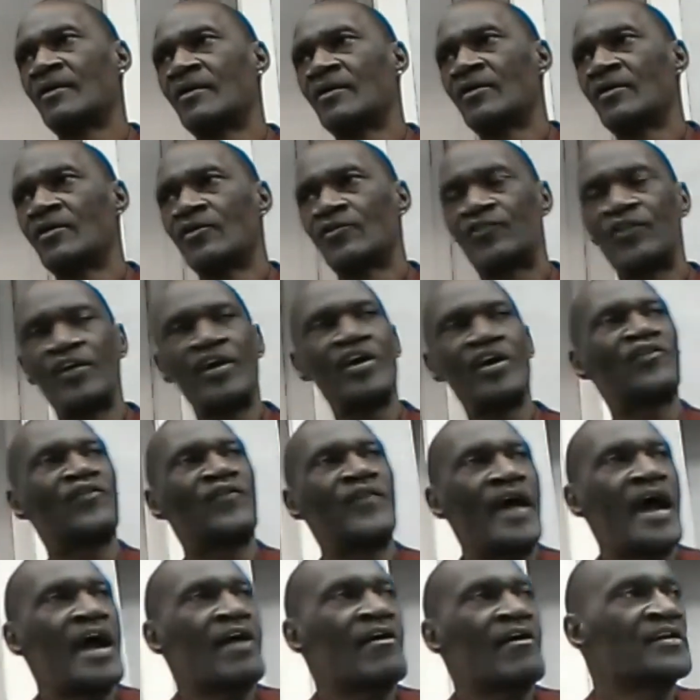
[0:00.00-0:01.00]
See, it's
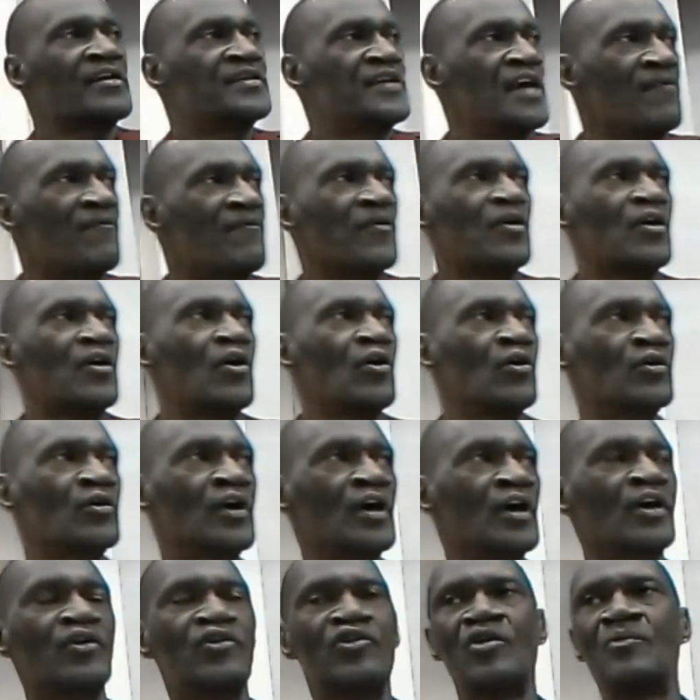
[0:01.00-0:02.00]
very difficult
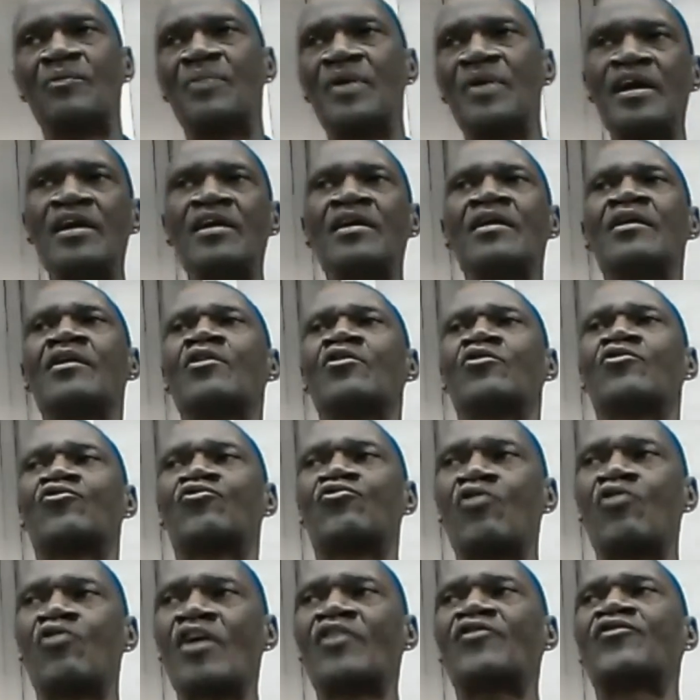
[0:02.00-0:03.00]
to be
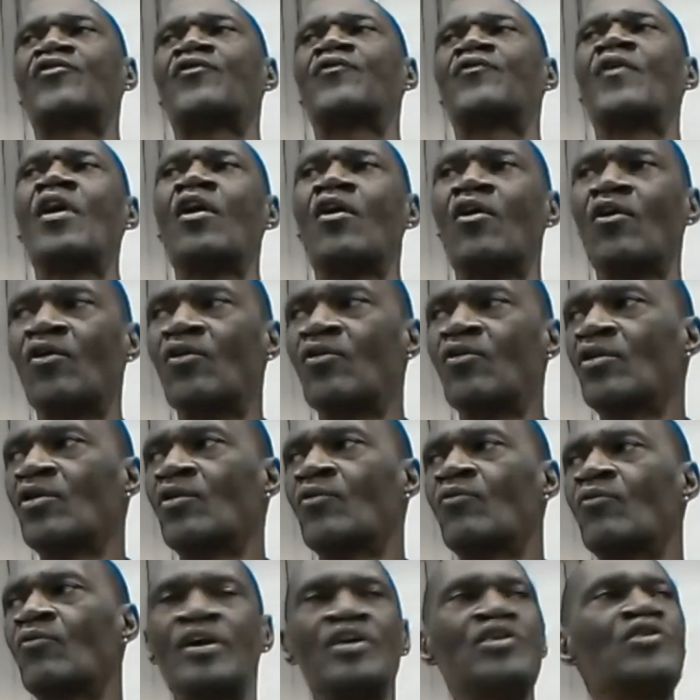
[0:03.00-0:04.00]
trustful
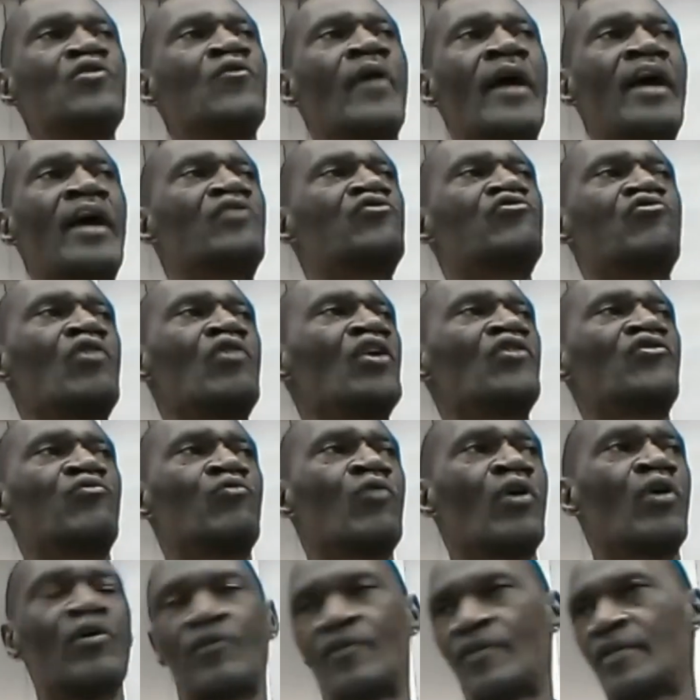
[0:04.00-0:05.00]
when you ain't
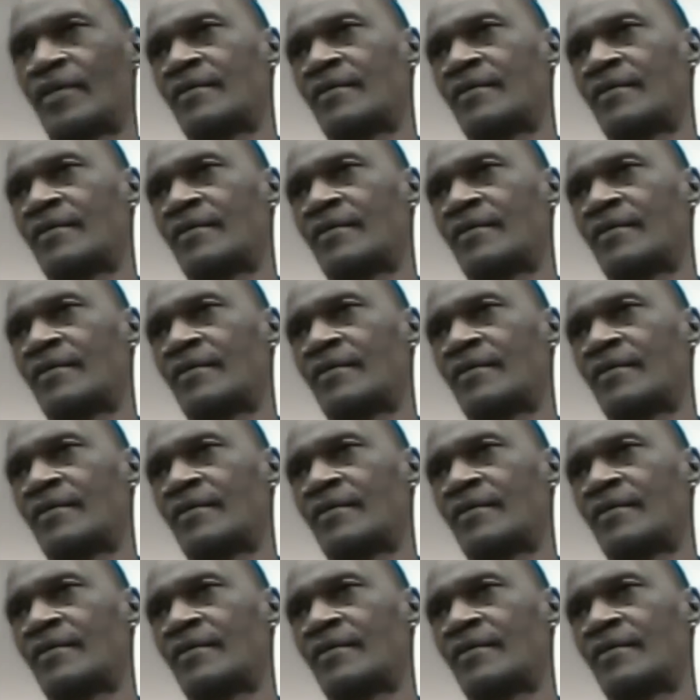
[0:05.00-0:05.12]
trustworthy.